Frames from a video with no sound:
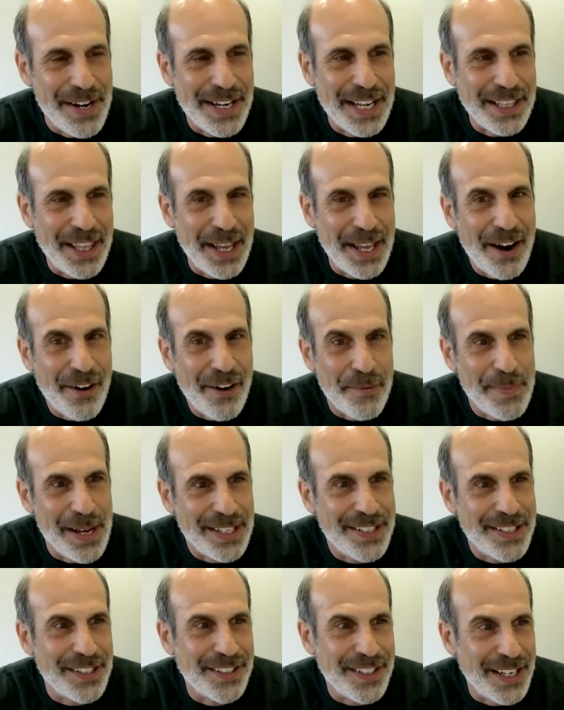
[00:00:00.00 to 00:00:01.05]
get the error
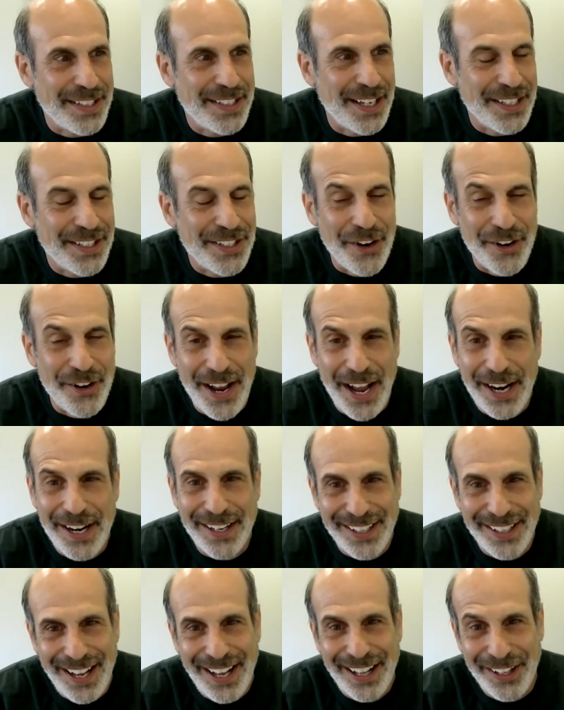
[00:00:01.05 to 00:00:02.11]
message that says you're not
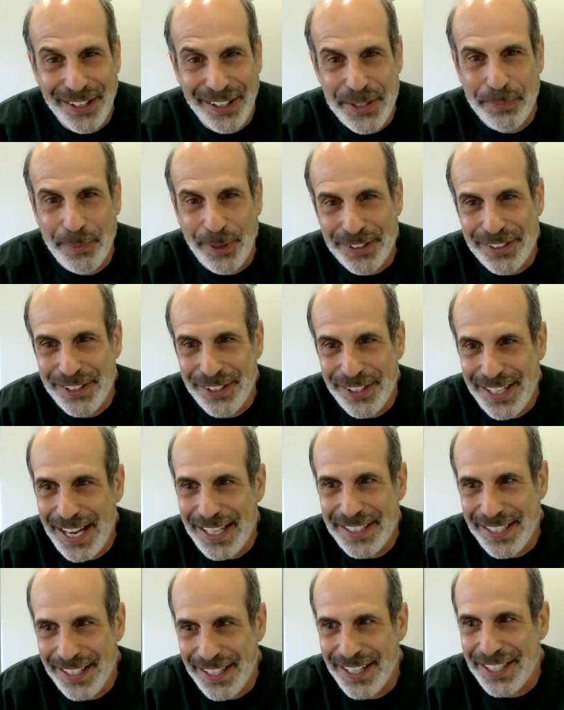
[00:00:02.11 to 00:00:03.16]
eligible to
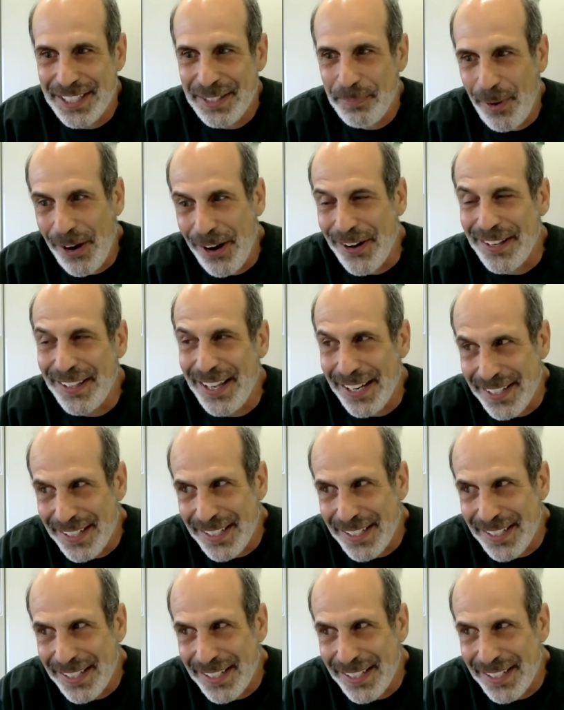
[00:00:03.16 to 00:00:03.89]
get to this point. Then